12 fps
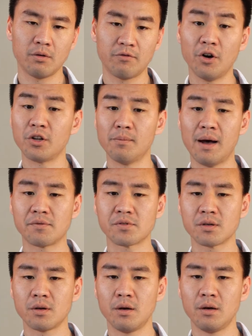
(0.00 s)
Further
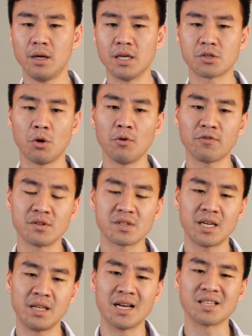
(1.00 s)
maths is often
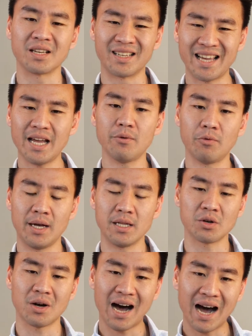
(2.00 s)
seen as a gateway
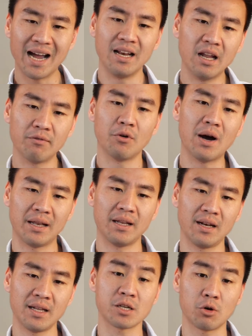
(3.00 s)
to high-level
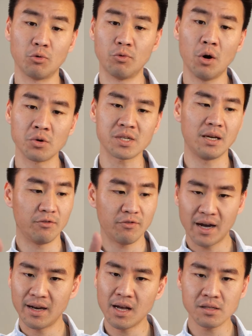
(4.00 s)
analytical roles in
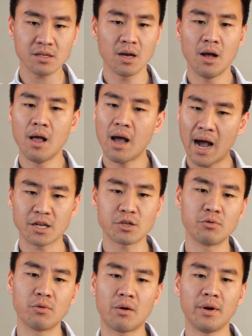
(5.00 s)
finance,
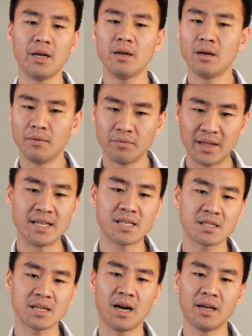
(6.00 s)
actuary,
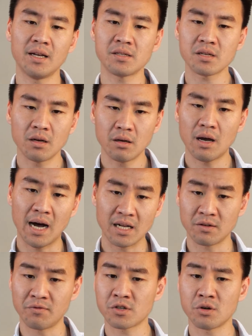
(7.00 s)
data science,
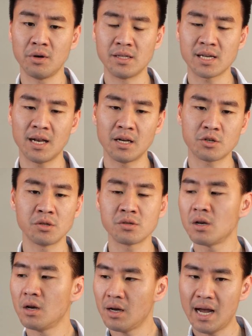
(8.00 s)
artificial
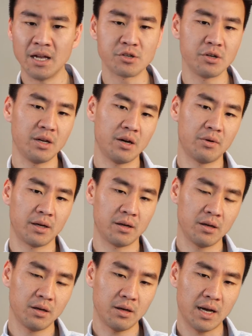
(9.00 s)
intelligence, engineering,
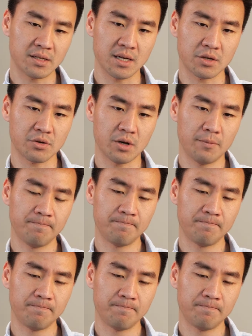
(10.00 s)
etc.